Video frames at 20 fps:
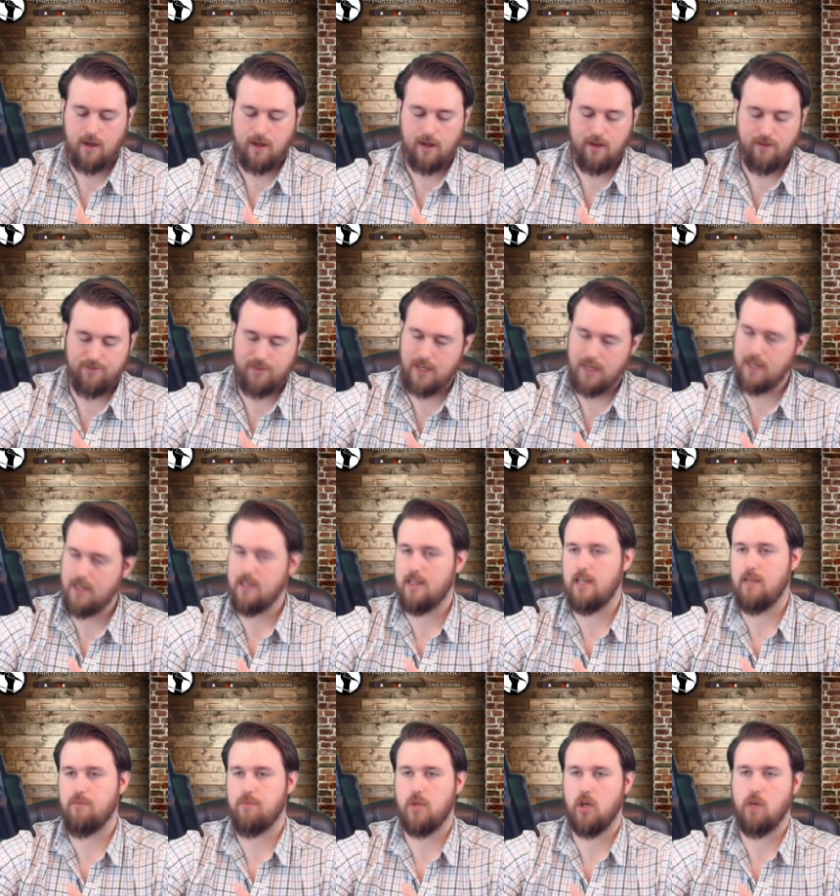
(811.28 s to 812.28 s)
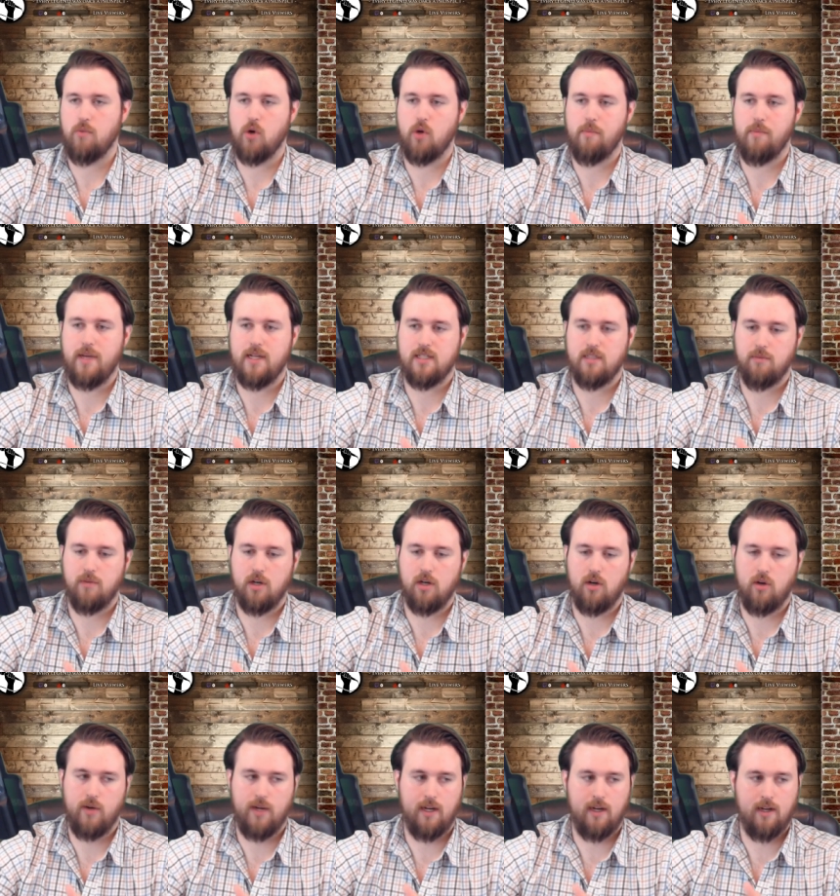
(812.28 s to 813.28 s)
if they can keep their momentum
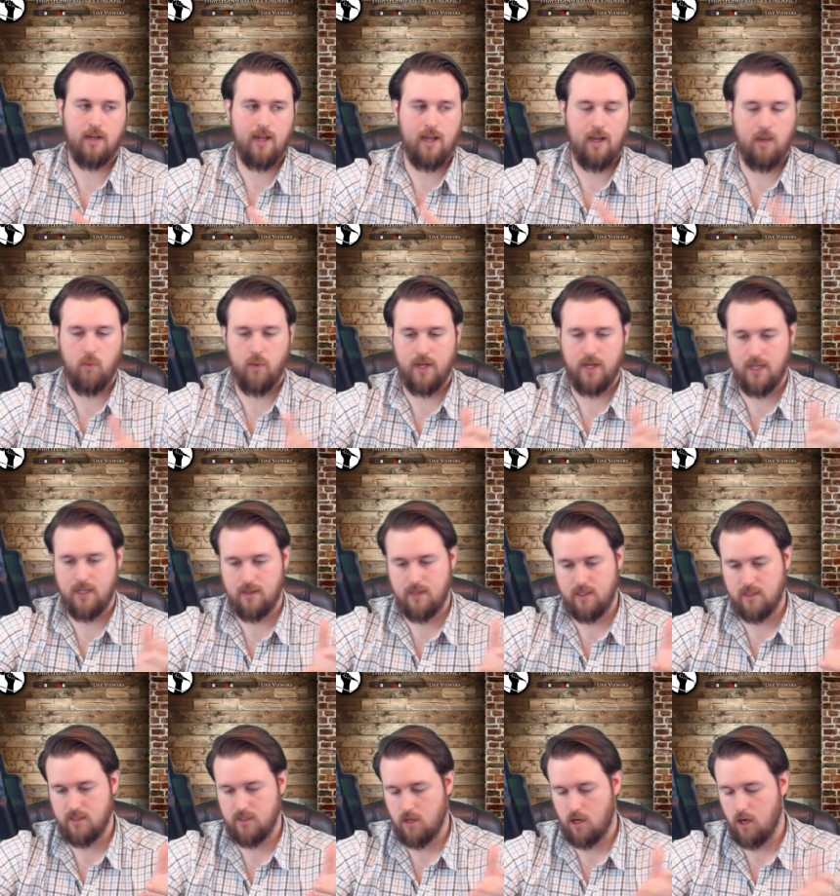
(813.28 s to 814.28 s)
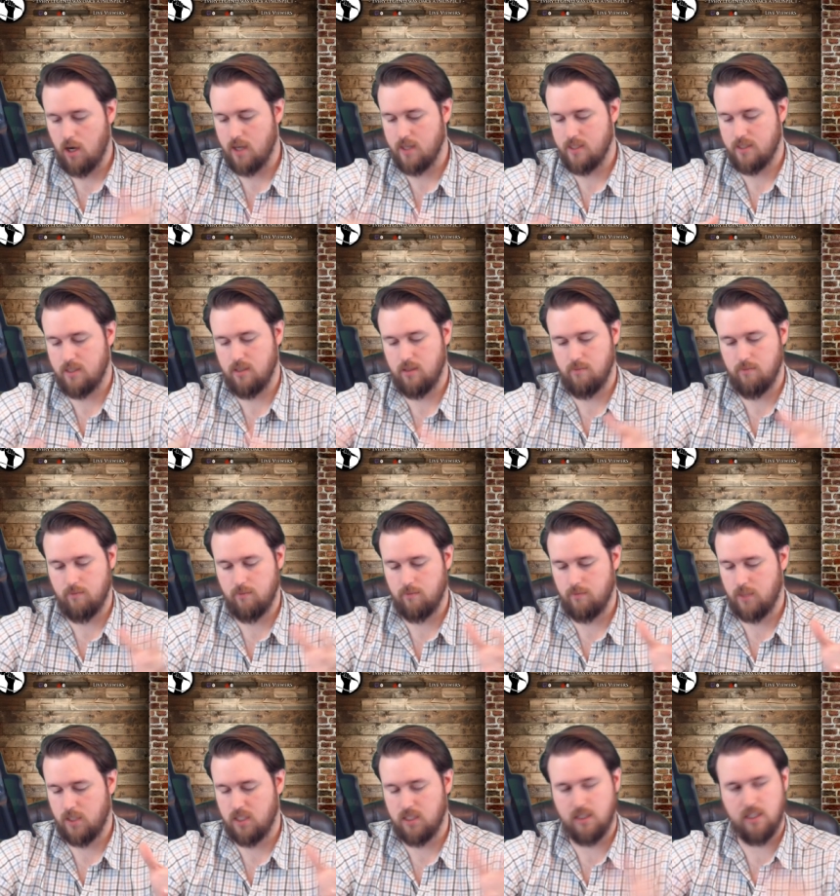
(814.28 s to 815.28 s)
going and we get this awesome
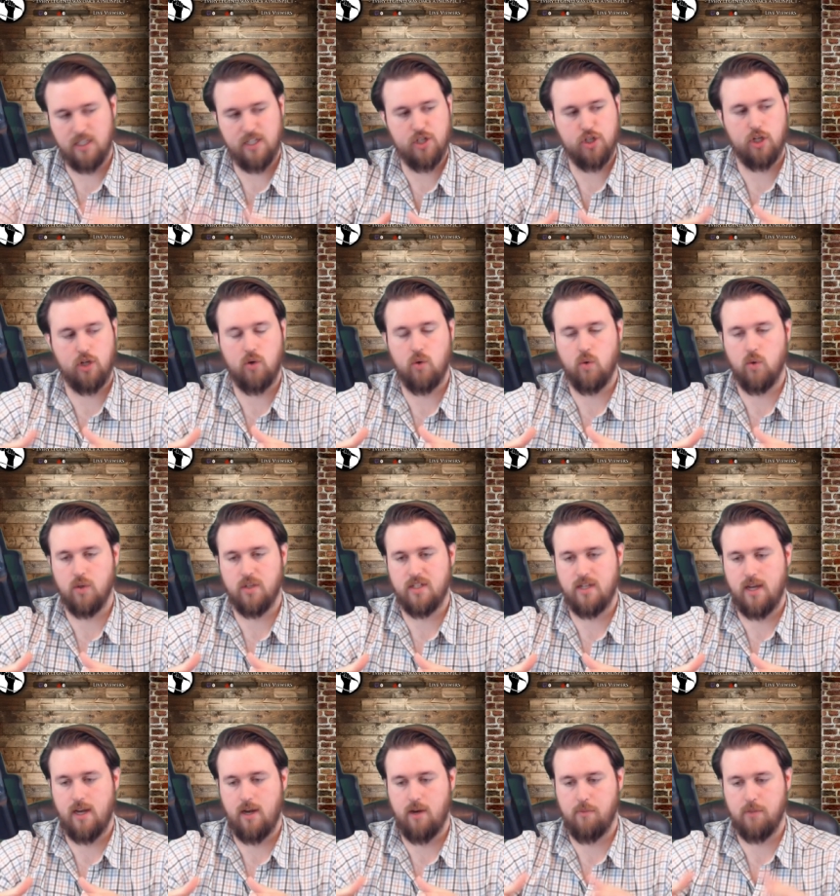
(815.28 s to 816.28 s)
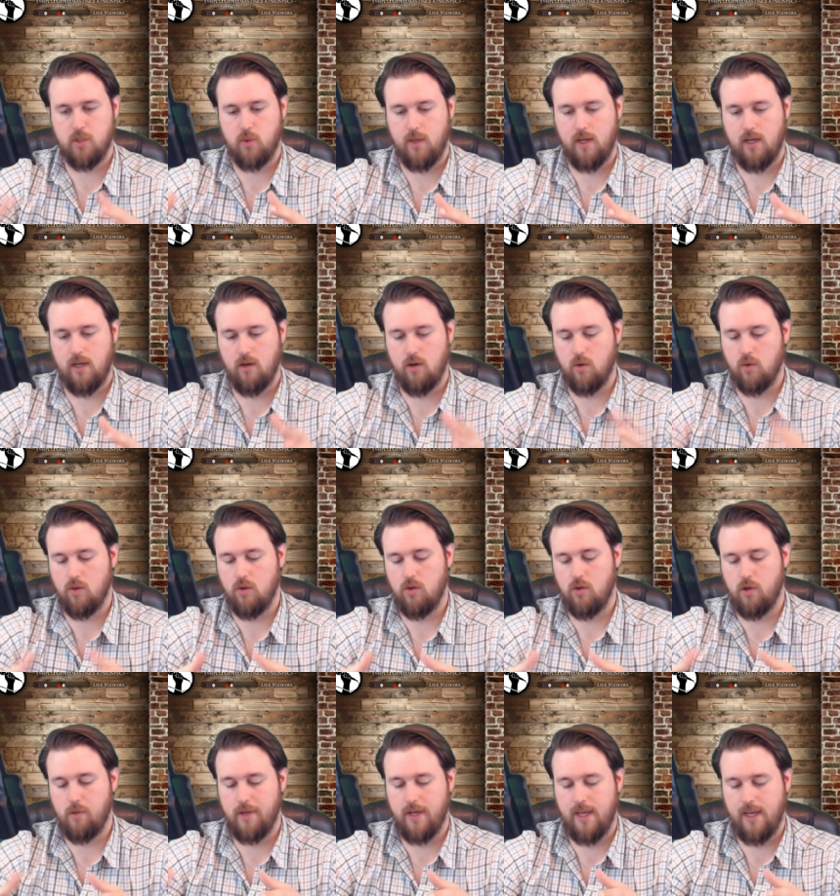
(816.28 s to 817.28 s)
collision course now between
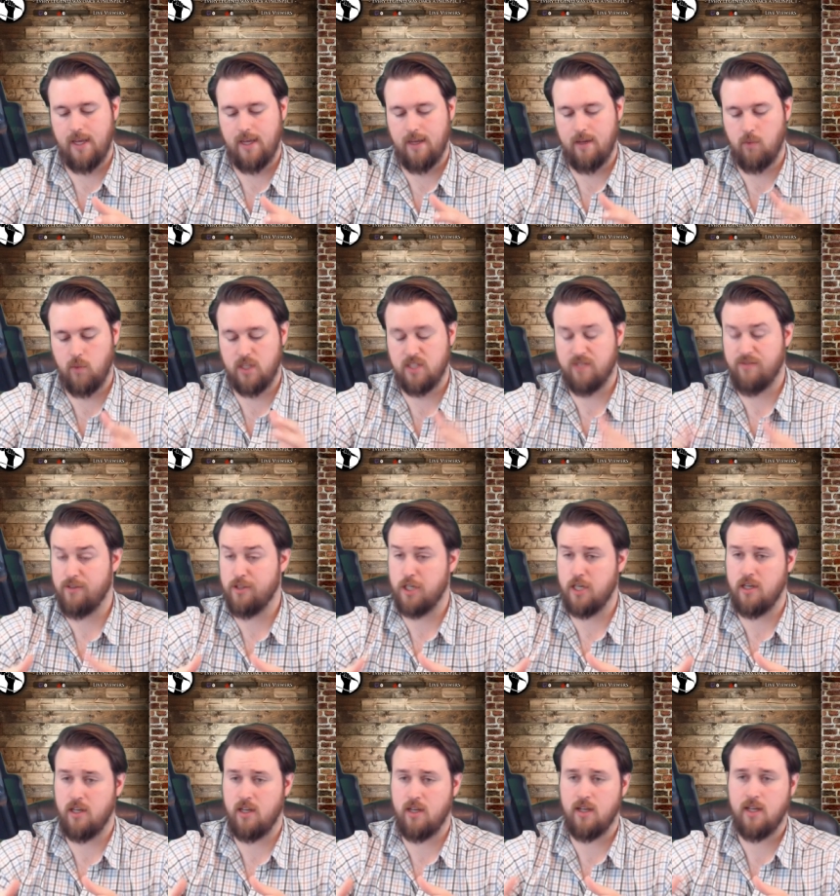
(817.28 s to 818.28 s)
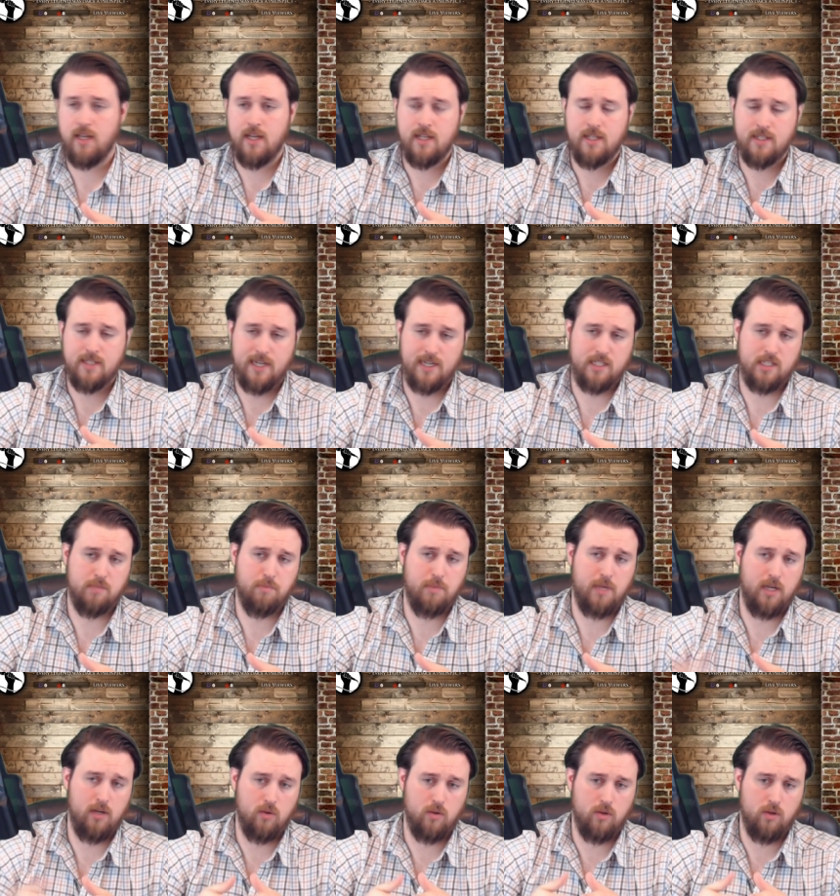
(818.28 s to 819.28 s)
Oklahoma and West Virginia. Texas
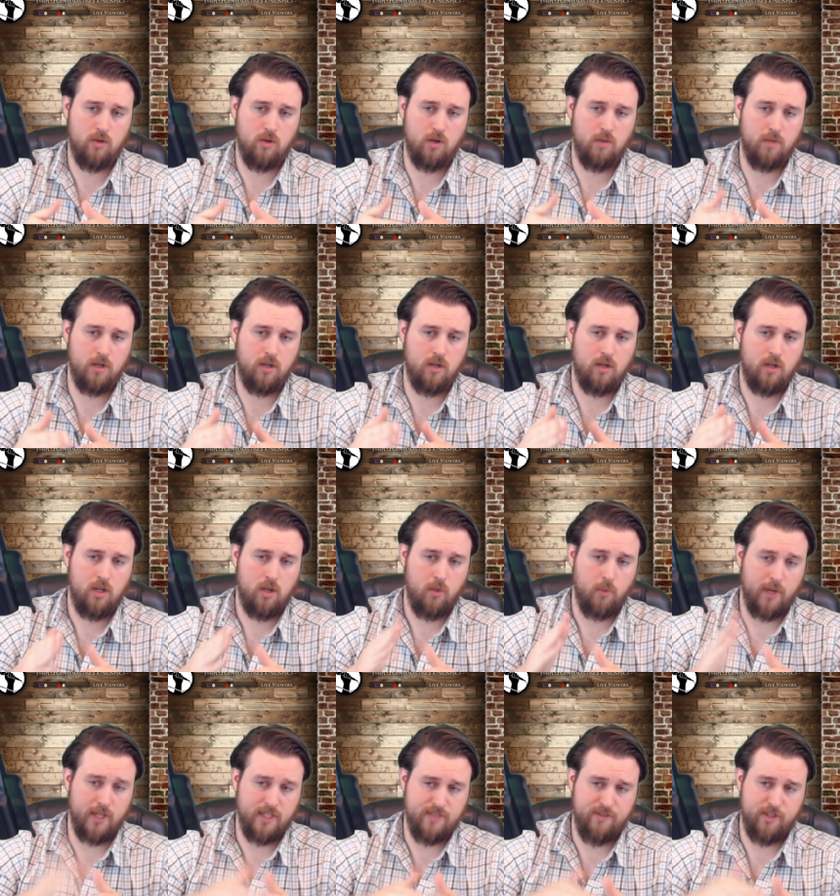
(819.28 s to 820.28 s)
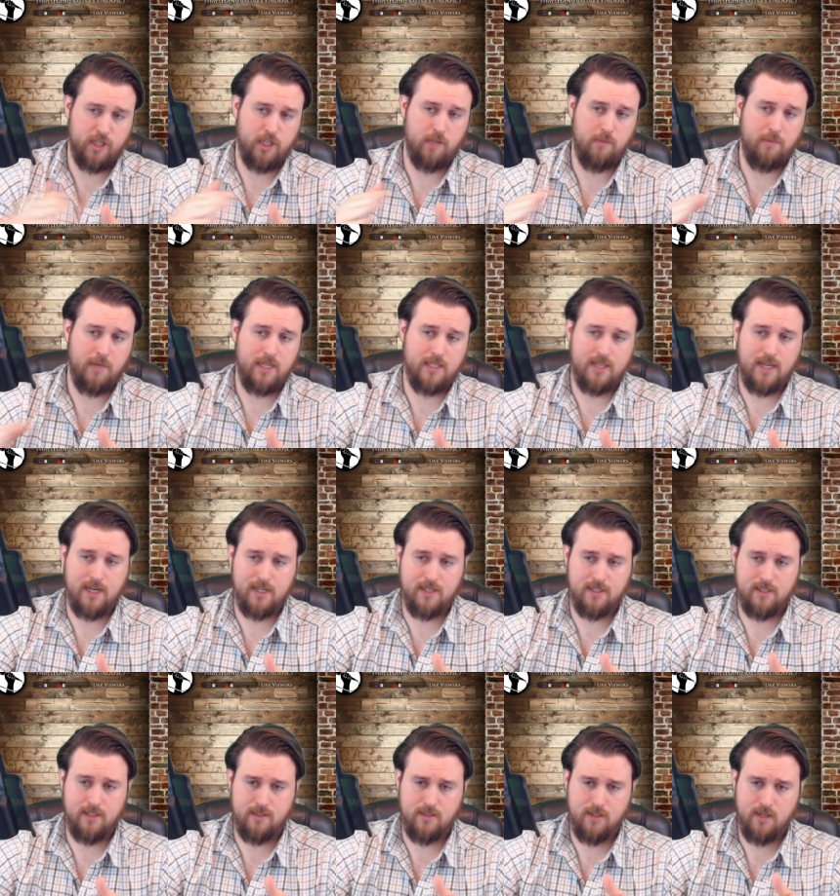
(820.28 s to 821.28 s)
beat Oklahoma, West Virginia beat
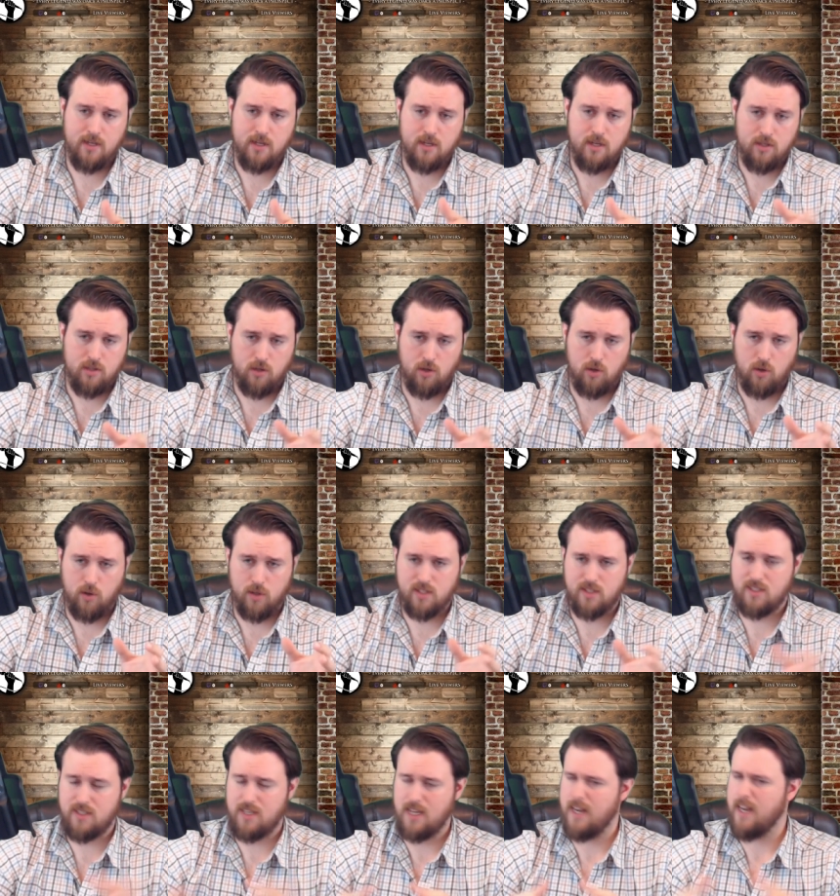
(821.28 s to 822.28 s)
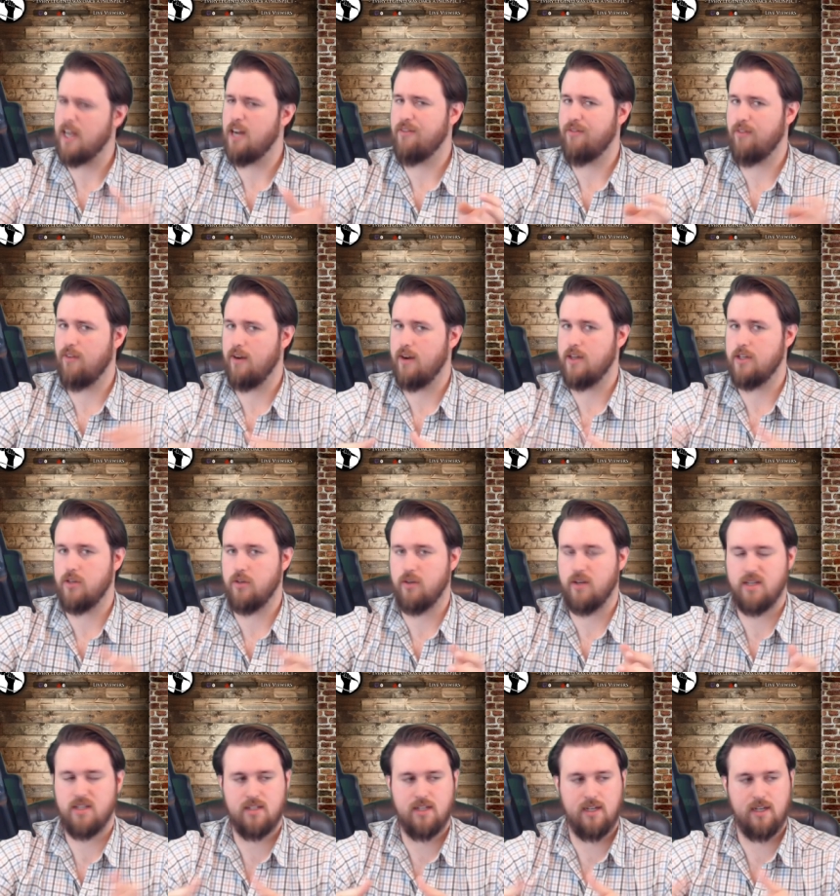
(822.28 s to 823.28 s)
Texas. So it's setting up for an
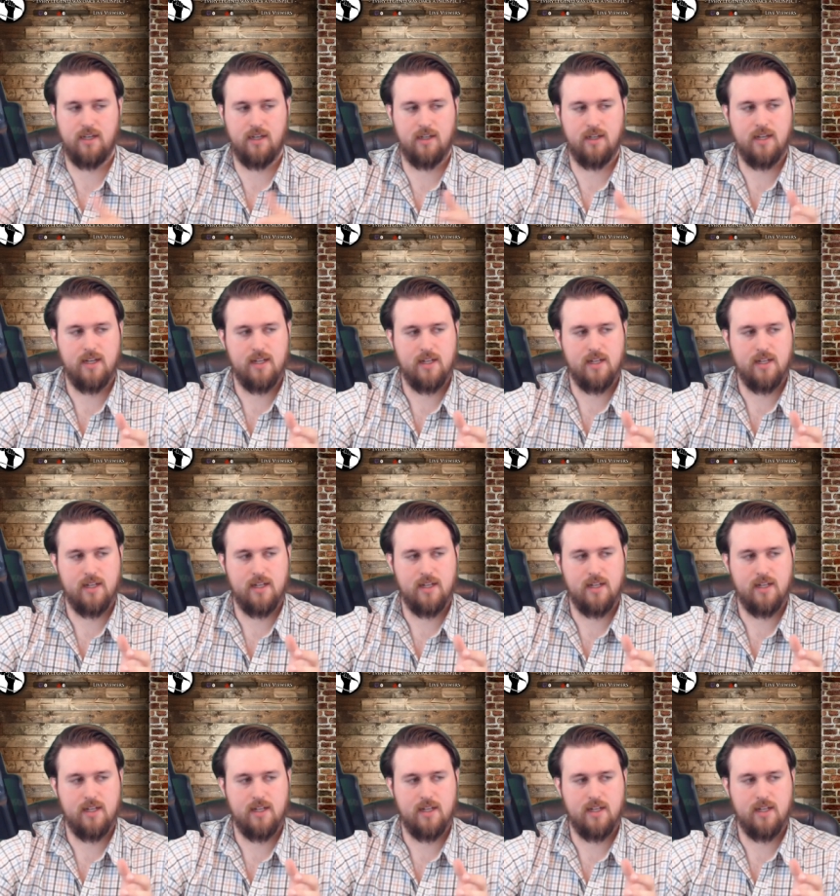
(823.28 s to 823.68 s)
interesting